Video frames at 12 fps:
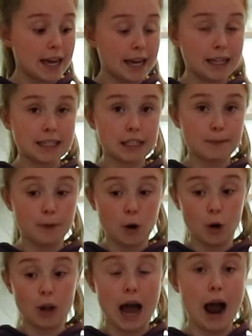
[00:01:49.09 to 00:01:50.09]
into the
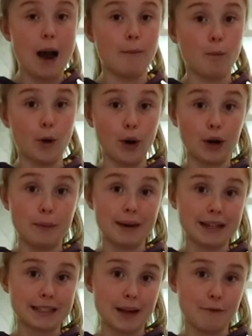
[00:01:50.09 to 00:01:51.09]
bowl, and we're going to
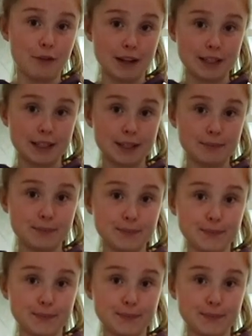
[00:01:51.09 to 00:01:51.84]
mix them first.